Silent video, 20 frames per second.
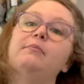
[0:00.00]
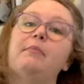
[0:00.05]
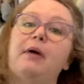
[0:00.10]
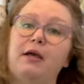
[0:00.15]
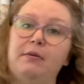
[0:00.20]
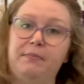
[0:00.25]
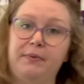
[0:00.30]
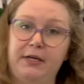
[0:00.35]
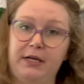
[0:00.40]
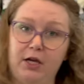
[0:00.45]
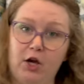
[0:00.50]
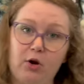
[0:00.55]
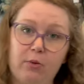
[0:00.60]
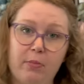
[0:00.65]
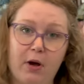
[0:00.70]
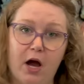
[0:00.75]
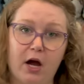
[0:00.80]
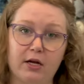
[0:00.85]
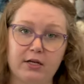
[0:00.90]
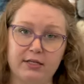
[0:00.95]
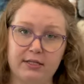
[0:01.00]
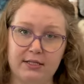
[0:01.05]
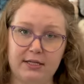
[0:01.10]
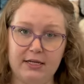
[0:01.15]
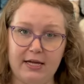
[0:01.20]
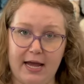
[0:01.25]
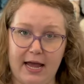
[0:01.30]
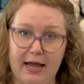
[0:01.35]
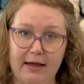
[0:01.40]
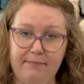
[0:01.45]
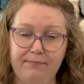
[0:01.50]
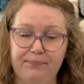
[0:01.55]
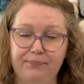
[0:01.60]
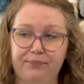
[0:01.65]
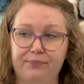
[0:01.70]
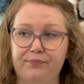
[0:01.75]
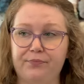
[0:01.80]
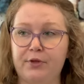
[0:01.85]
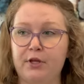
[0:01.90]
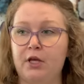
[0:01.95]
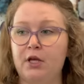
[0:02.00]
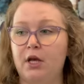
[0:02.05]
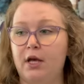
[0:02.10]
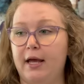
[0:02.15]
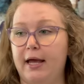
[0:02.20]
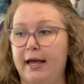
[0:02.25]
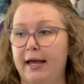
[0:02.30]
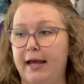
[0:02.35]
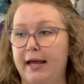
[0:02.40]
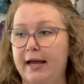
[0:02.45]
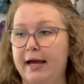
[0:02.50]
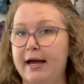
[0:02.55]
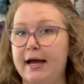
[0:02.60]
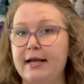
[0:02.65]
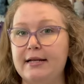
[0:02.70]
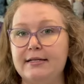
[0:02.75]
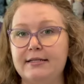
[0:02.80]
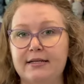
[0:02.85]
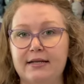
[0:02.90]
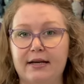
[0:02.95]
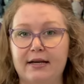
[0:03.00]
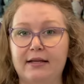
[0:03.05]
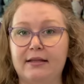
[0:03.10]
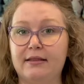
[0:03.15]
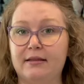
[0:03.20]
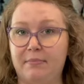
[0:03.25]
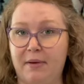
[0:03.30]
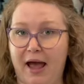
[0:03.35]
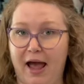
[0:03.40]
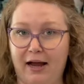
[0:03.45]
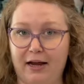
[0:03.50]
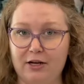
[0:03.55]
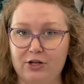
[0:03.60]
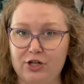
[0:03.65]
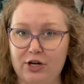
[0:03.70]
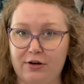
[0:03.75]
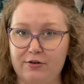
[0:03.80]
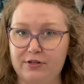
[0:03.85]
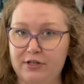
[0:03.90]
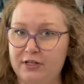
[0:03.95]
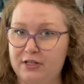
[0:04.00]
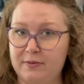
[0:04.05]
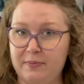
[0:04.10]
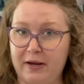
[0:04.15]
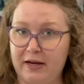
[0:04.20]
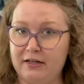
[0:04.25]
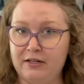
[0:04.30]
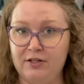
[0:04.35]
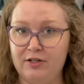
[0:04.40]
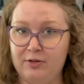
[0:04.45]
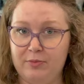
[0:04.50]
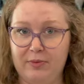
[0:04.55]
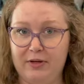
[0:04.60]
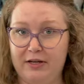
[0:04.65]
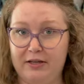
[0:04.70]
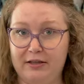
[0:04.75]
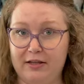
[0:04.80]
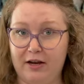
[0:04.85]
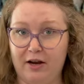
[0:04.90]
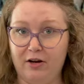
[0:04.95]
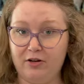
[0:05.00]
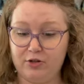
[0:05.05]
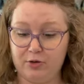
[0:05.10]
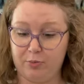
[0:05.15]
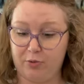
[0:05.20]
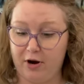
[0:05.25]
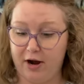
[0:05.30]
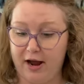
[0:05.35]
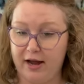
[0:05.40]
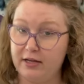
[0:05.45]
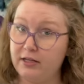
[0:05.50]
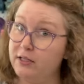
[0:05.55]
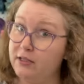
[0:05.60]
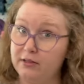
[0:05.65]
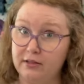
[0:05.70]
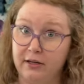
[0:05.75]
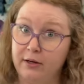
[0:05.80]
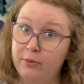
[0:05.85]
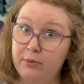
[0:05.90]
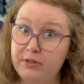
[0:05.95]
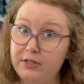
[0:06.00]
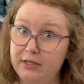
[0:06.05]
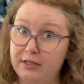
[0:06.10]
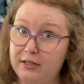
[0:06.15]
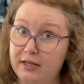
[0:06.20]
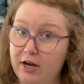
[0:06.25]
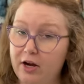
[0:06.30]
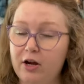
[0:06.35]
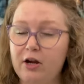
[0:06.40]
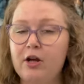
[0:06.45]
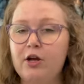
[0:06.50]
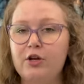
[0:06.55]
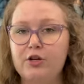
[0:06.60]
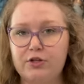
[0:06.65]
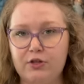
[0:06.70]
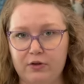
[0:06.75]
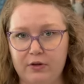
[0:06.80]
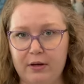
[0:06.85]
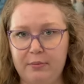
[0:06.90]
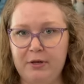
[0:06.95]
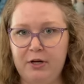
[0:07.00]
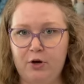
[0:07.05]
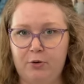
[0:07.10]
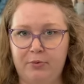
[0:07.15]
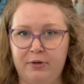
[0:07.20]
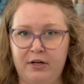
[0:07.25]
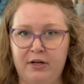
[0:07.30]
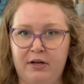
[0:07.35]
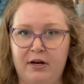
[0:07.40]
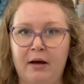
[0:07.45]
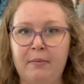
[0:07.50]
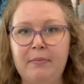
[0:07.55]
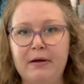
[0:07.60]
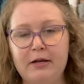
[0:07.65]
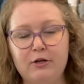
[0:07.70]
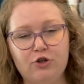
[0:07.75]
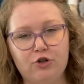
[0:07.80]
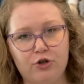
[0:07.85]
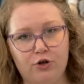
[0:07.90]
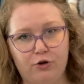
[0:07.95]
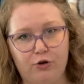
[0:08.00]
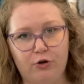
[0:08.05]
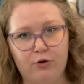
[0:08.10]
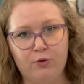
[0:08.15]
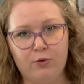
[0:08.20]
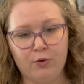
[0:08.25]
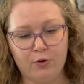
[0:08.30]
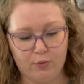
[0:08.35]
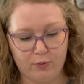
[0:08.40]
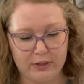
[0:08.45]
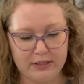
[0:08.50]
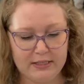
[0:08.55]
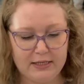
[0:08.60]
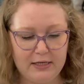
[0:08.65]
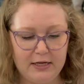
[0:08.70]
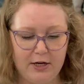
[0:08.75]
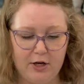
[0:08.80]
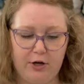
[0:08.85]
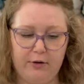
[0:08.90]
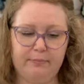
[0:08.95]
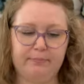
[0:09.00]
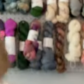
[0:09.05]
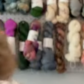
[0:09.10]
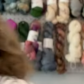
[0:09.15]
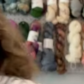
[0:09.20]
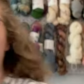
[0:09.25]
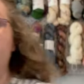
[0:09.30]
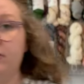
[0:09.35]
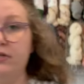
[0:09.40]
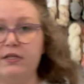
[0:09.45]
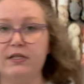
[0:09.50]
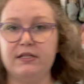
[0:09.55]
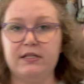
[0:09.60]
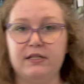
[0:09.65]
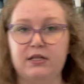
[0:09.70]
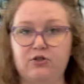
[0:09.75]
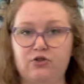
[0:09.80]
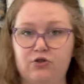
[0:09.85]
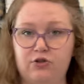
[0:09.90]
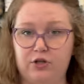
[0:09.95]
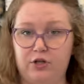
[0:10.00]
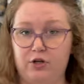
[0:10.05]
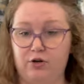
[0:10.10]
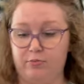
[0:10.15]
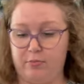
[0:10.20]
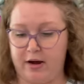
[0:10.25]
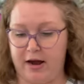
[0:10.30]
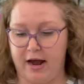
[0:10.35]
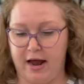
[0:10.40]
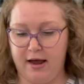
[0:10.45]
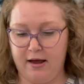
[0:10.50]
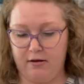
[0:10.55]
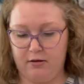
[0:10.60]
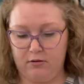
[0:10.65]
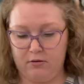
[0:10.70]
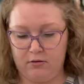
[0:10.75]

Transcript: my P.O. box today and the package I was expecting to be in there, surprise, it was in there. So let me open it up and show you what's in here. I don't see scissors nearby,